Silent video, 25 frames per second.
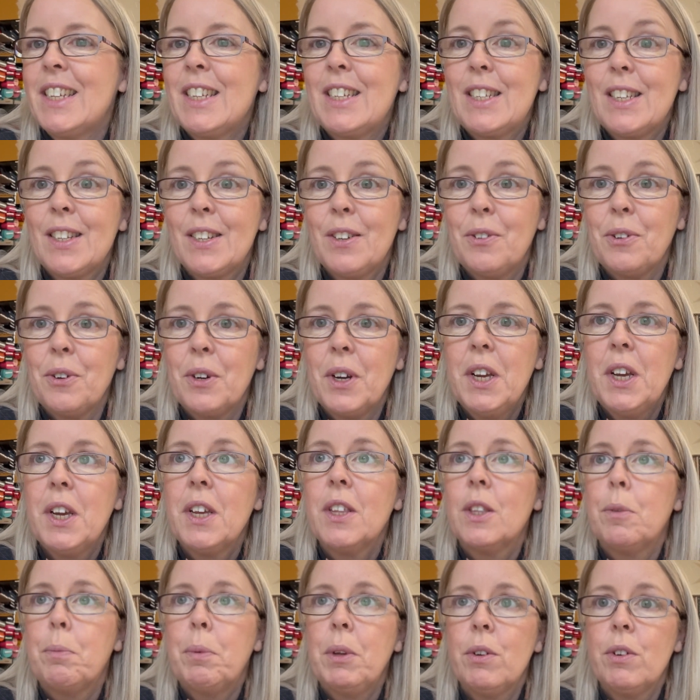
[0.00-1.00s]
so
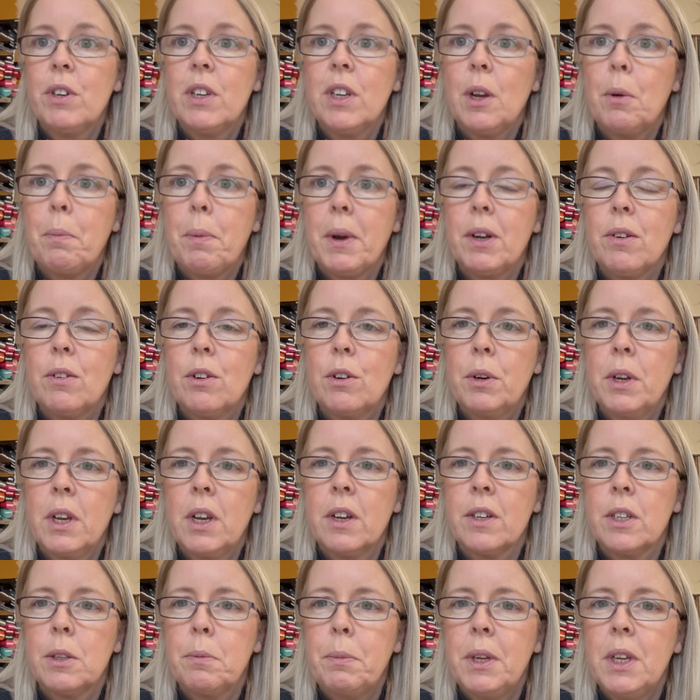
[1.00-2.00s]
the beauty about going
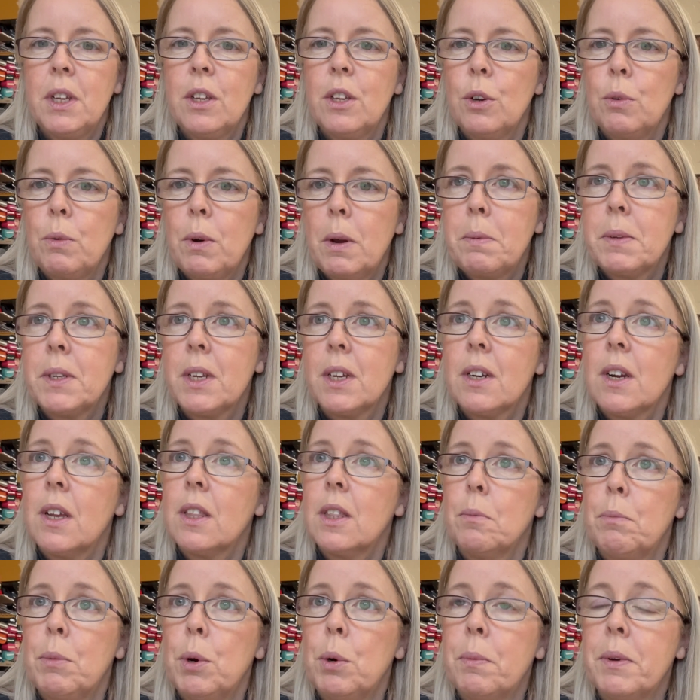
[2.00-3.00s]
onto the B&Q website at
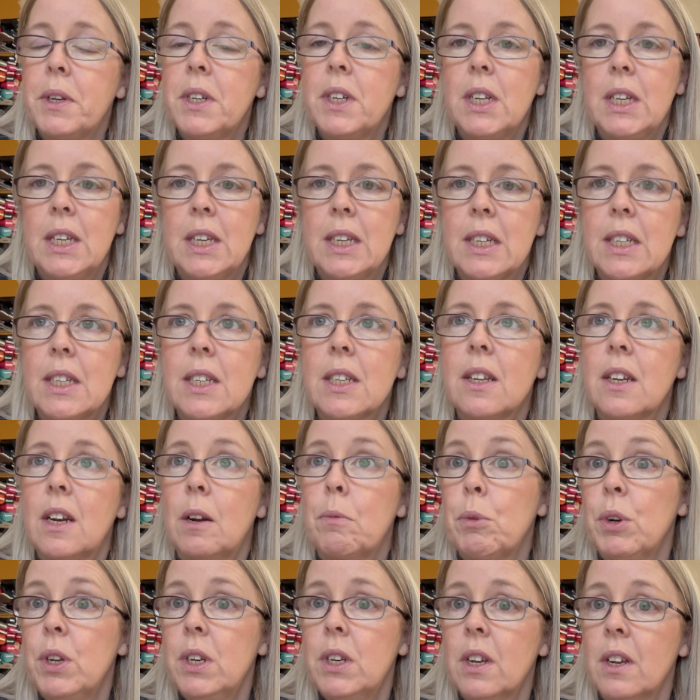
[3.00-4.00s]
the moment is, and
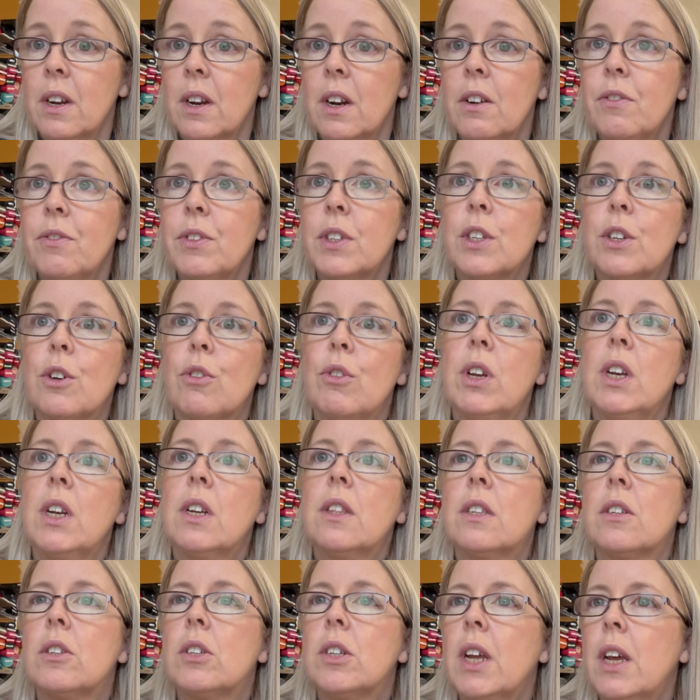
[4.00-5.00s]
I'm reading it off the screen,
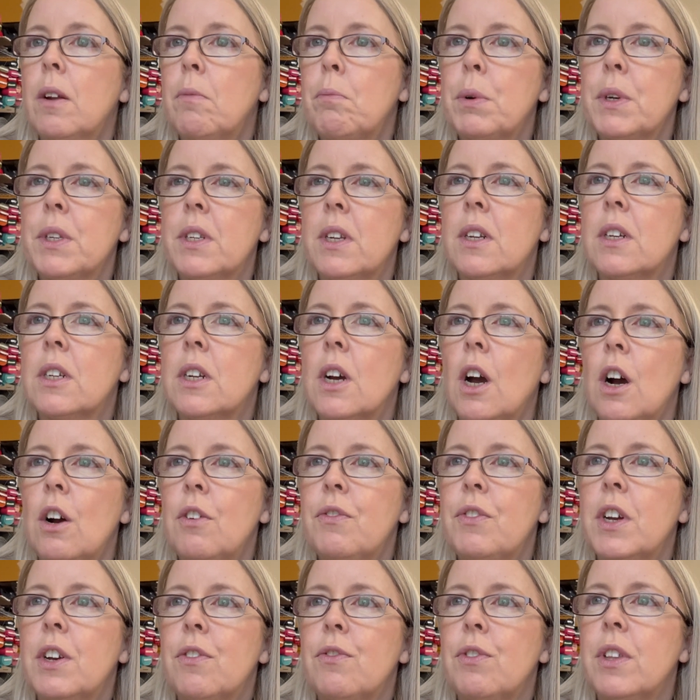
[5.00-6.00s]
there's 10%
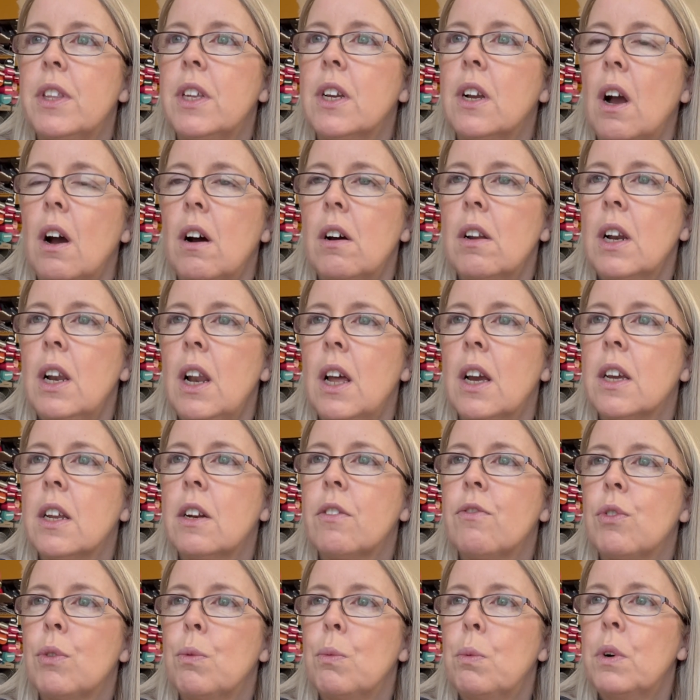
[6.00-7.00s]
off everything online
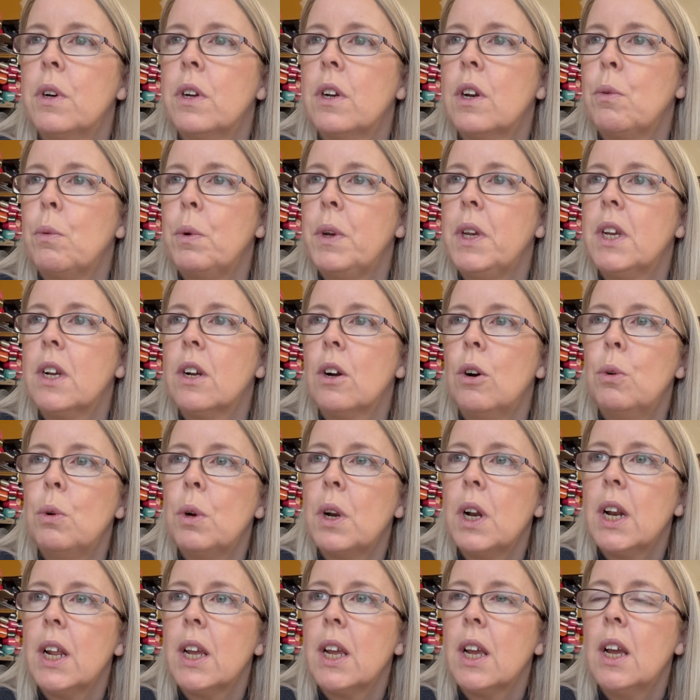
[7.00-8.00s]
for one week
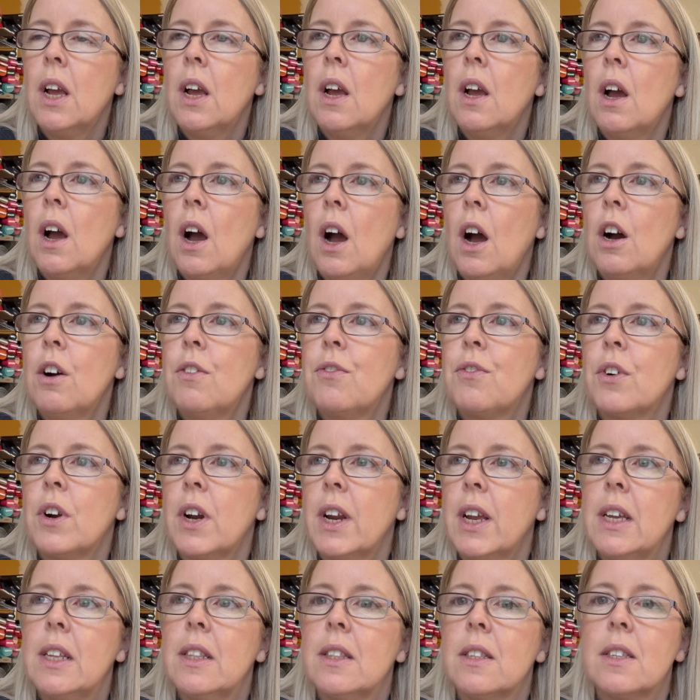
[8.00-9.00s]
only. Offer
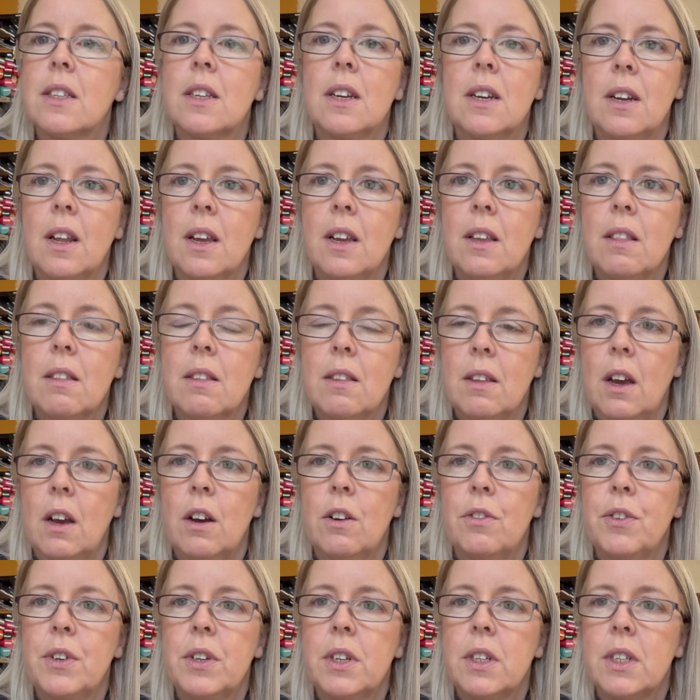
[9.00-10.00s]
ends 9th
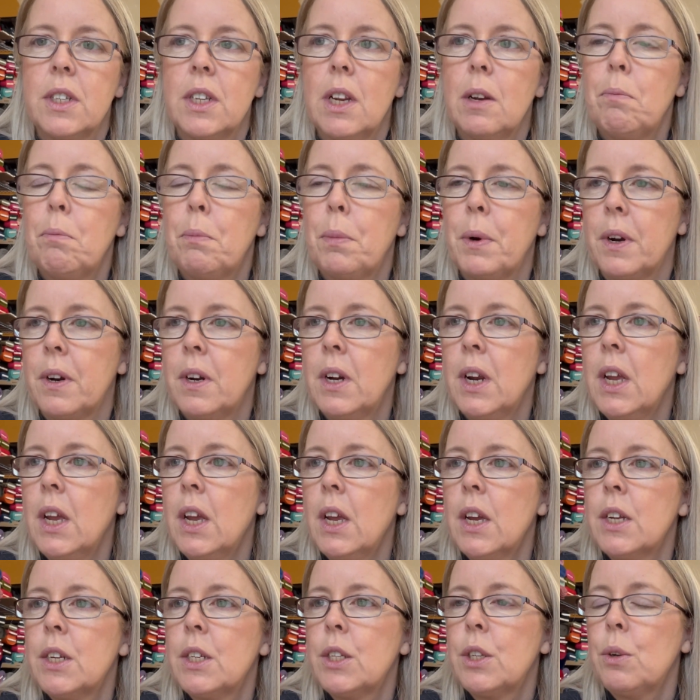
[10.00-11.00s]
of December.
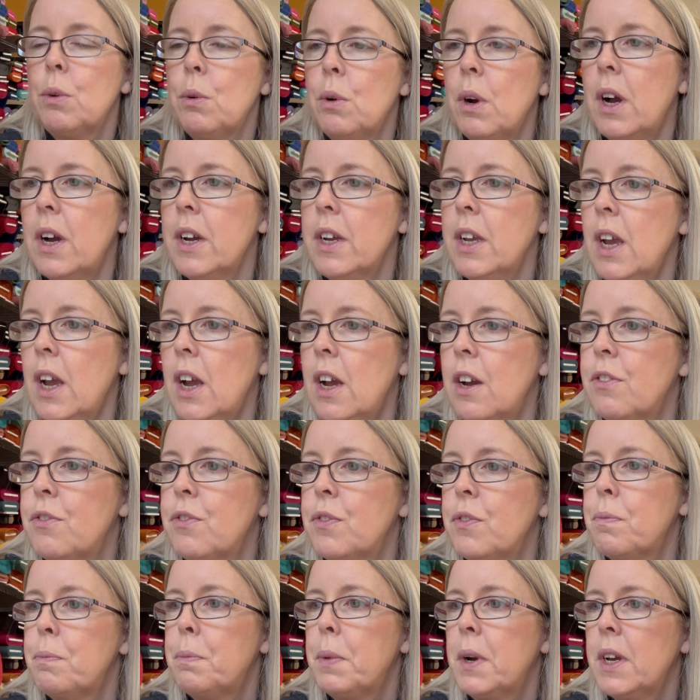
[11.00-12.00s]
So I
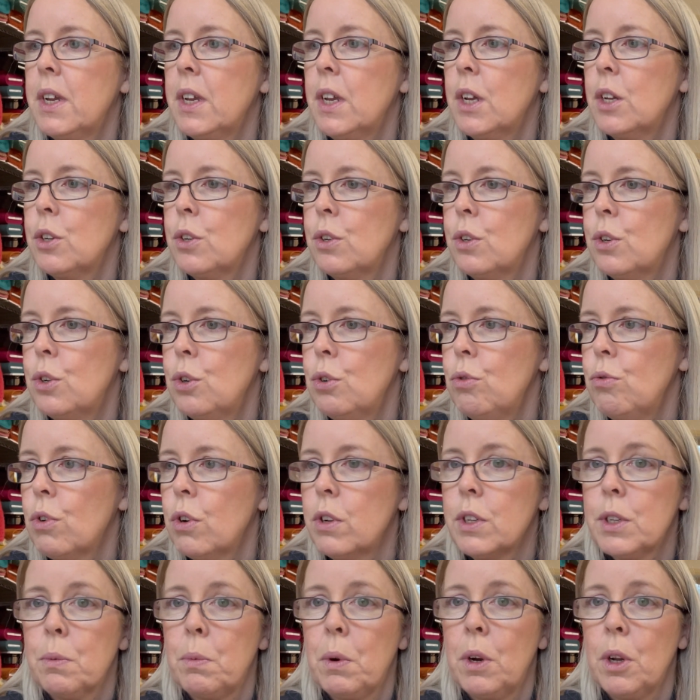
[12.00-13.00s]
have my two
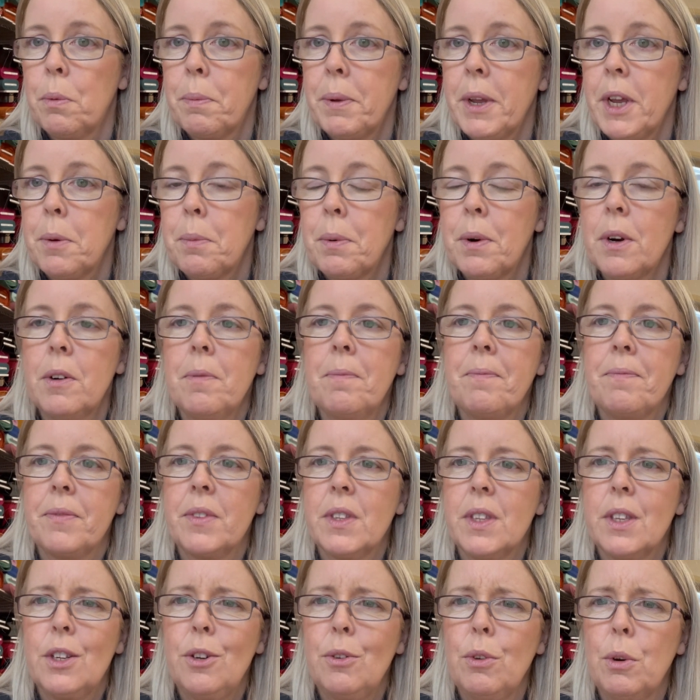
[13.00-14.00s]
rolls of wallpaper,
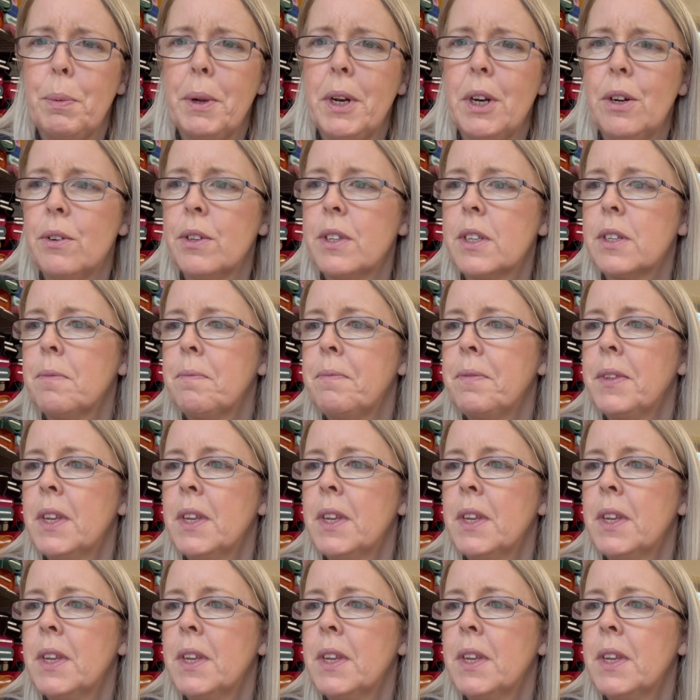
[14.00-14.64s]
two will be loads.